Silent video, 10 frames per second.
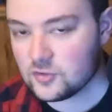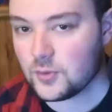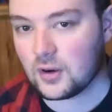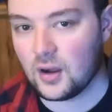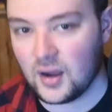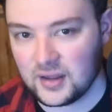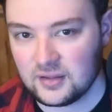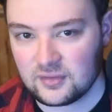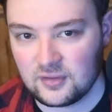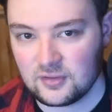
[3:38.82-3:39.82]
is where
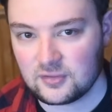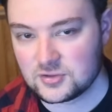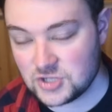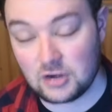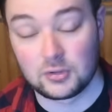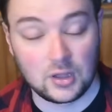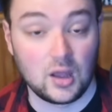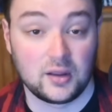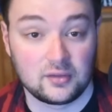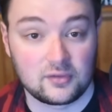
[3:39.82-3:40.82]
audiences, general
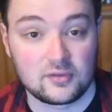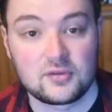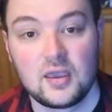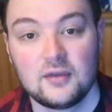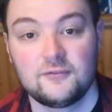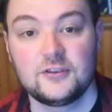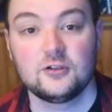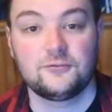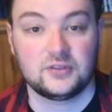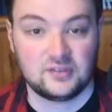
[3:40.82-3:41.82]
audiences, feel
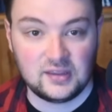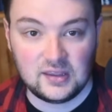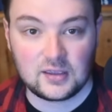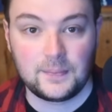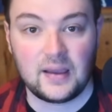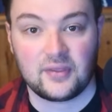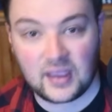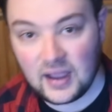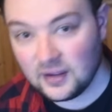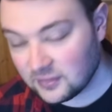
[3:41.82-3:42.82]
fatigued by the
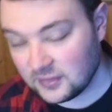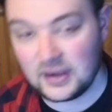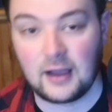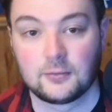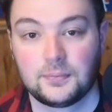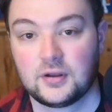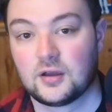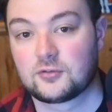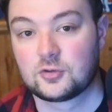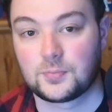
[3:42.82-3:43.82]
constant output
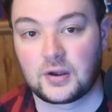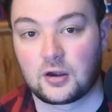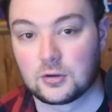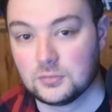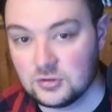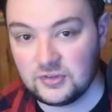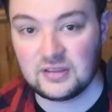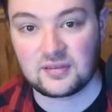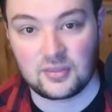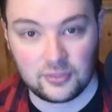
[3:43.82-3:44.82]
of superhero
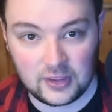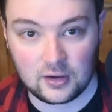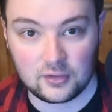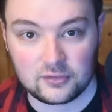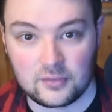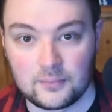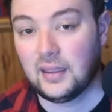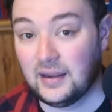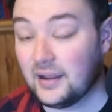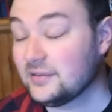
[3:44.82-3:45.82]
movies in theaters.
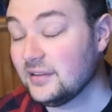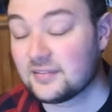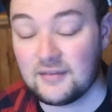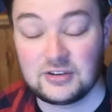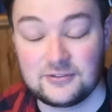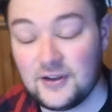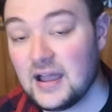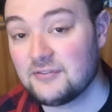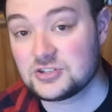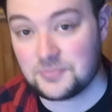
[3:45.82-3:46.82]
In
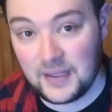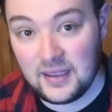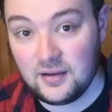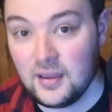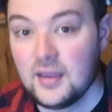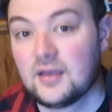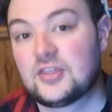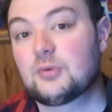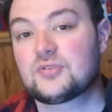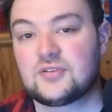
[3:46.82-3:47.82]
1975 in Japan,
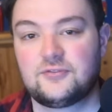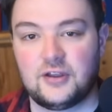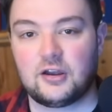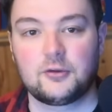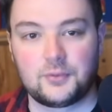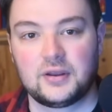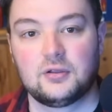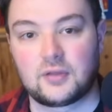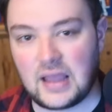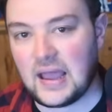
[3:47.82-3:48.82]
there was a very
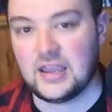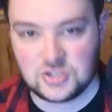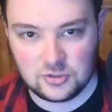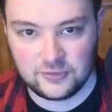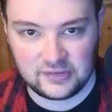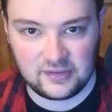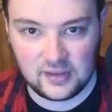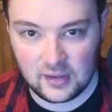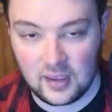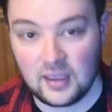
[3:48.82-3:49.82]
real kaiju
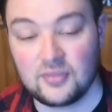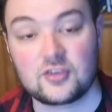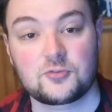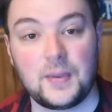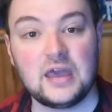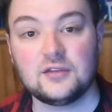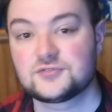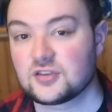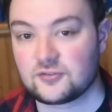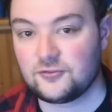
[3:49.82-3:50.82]
fatigue. In the span of
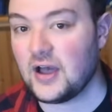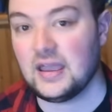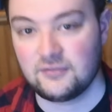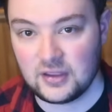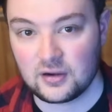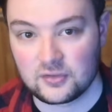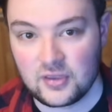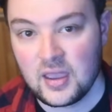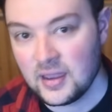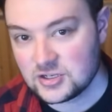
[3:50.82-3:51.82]
just 5 years,
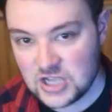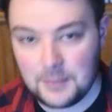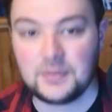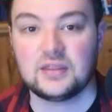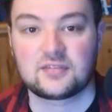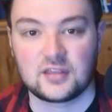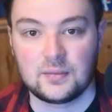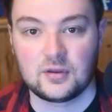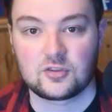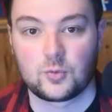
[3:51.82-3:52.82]
Japanese
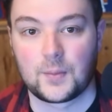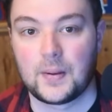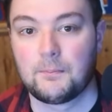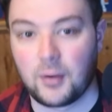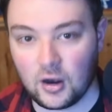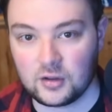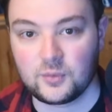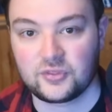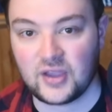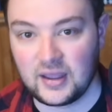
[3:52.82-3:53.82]
cinemas were bombarded
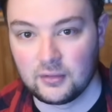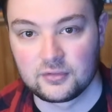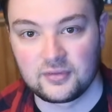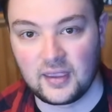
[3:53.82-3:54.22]
with titles